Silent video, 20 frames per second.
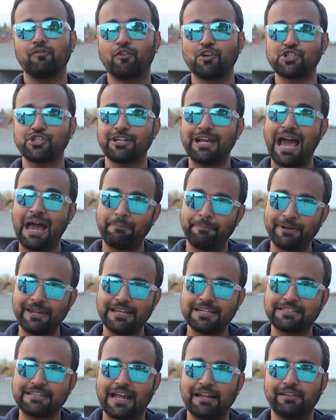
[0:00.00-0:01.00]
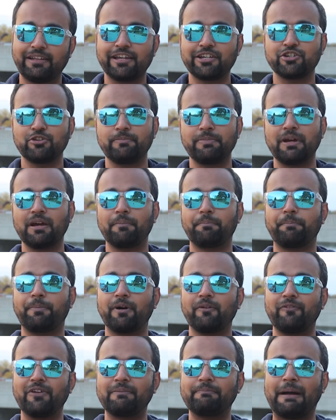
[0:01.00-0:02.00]
What should happen is that there should be a
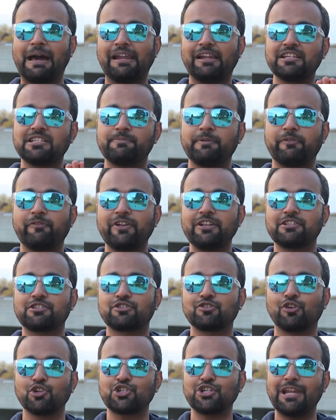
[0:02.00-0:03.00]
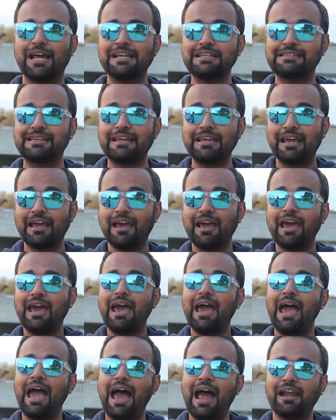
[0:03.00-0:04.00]
perfect balance between socializing
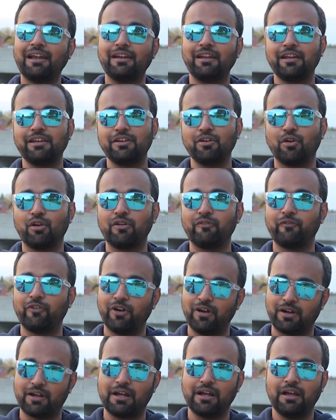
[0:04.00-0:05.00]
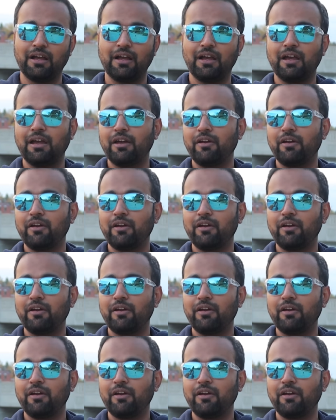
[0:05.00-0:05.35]
and your work.